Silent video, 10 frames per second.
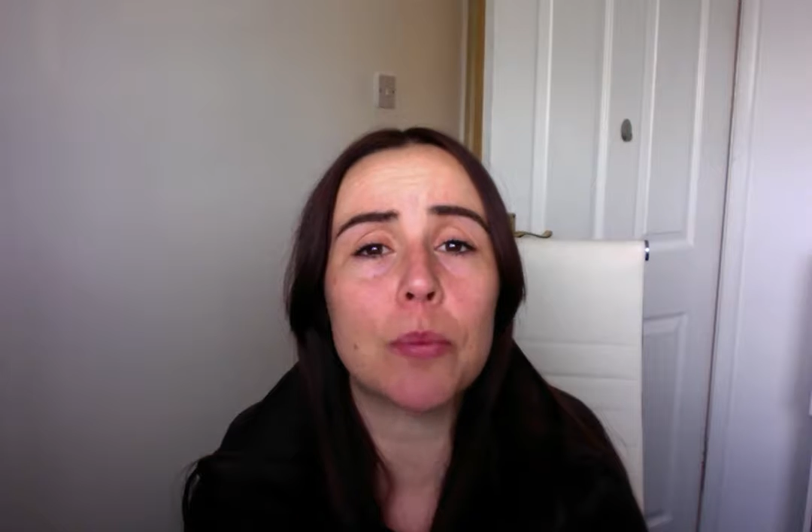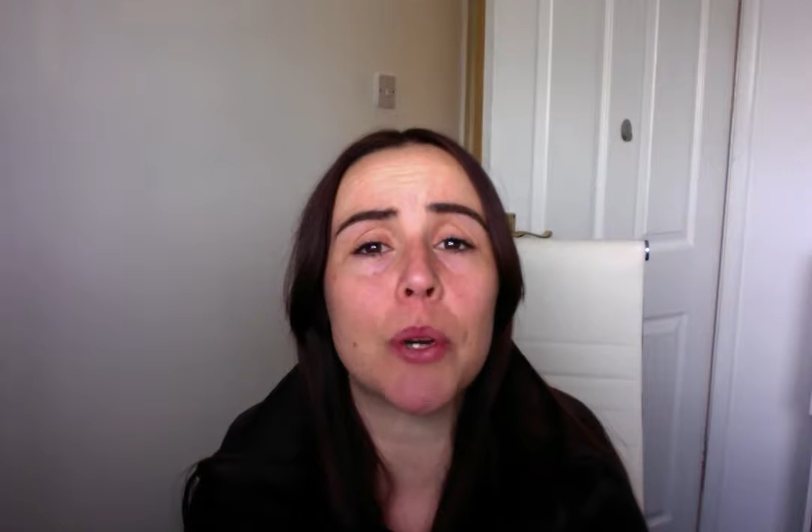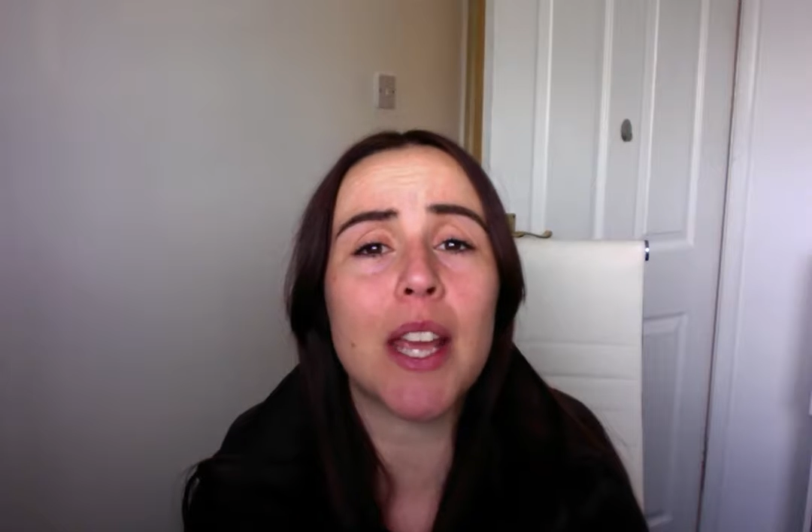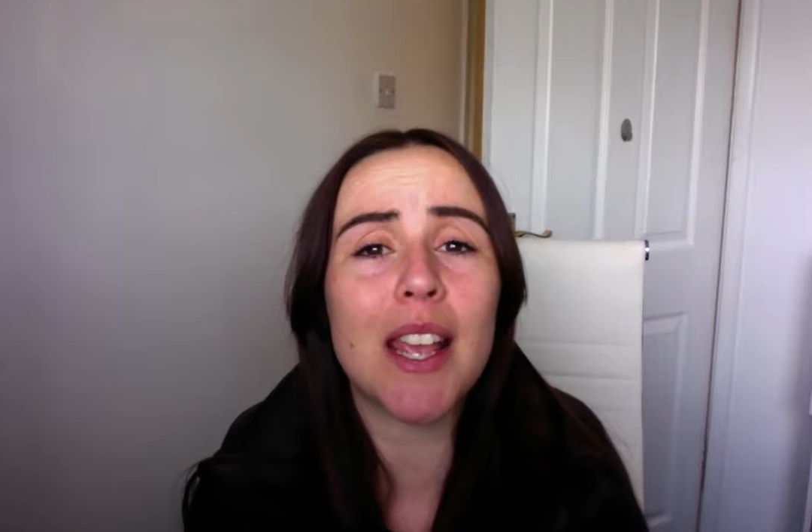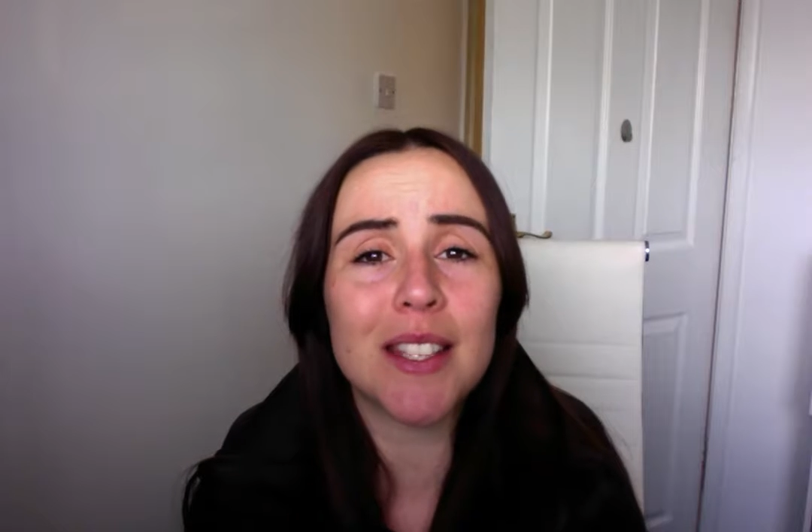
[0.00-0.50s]

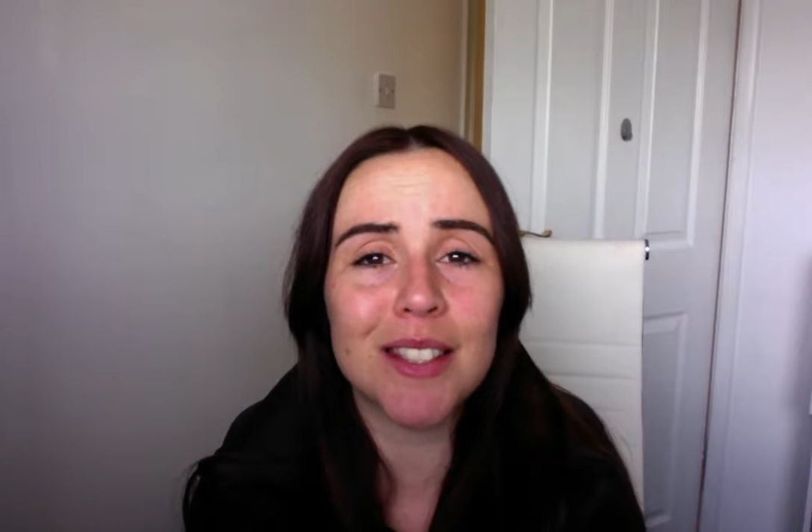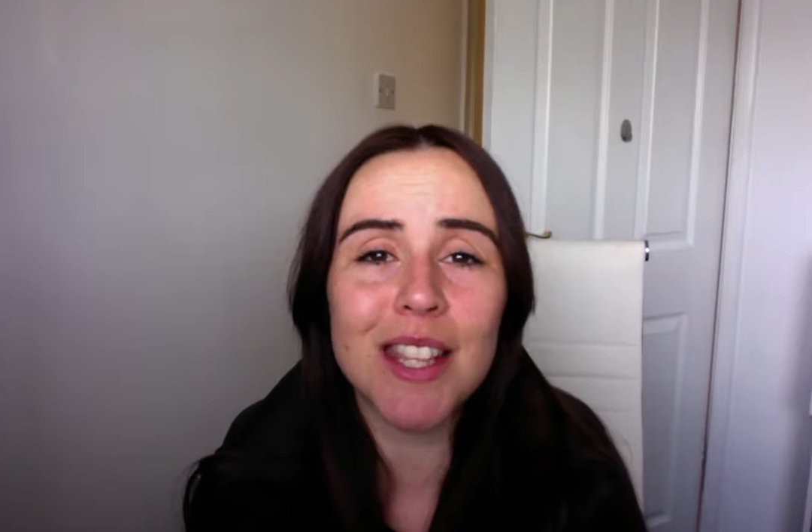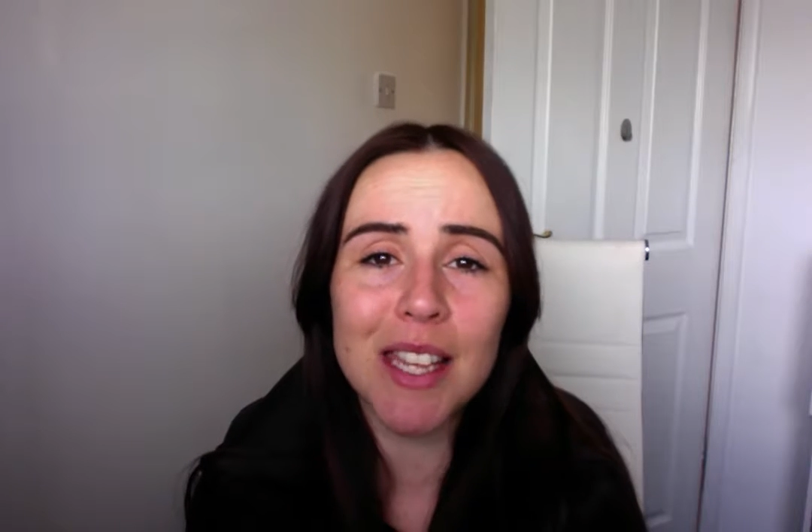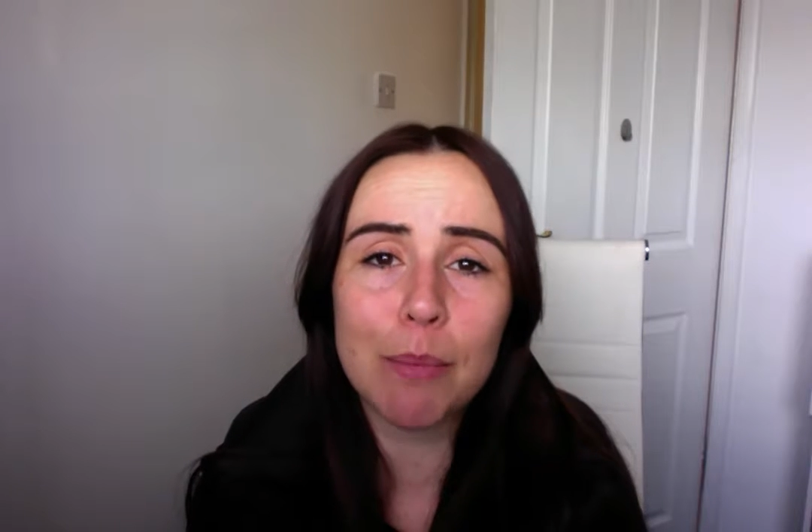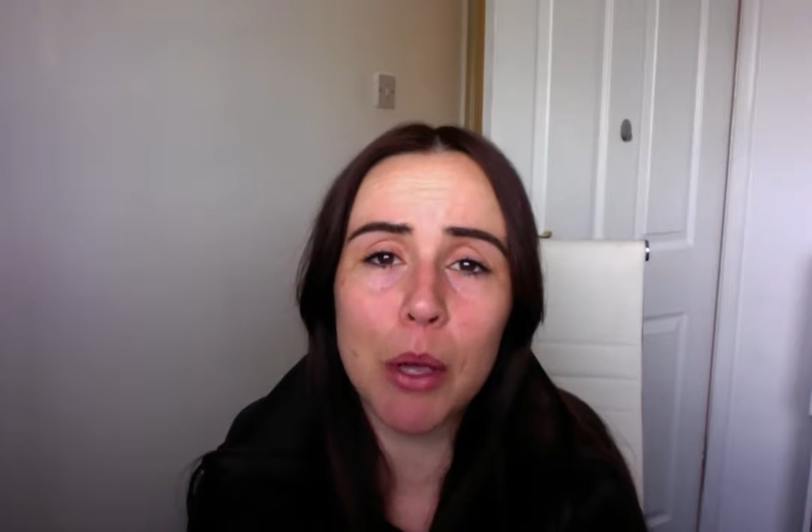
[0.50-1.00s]
but it is
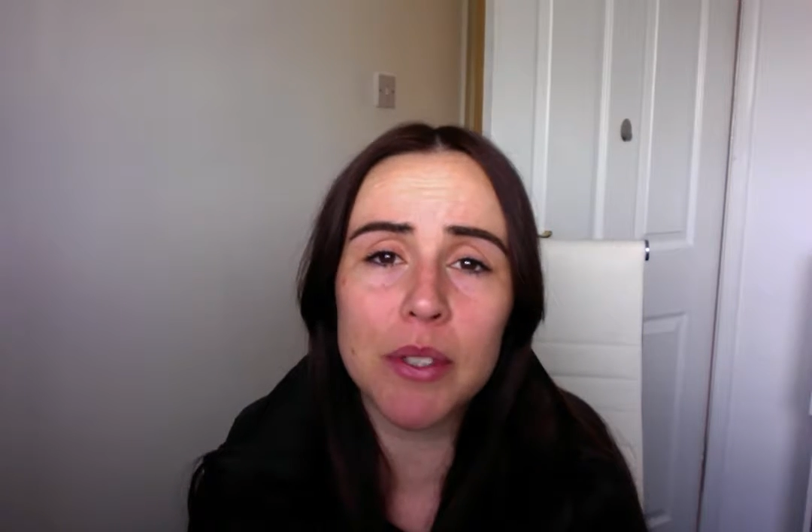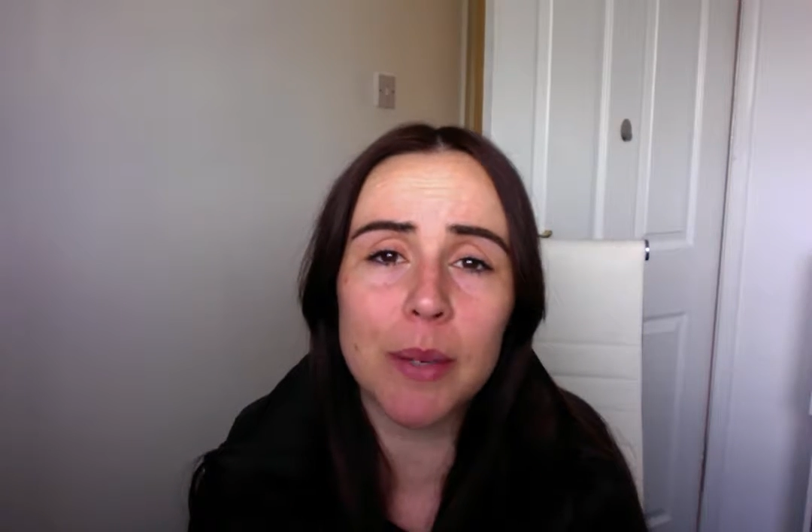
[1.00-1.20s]
the most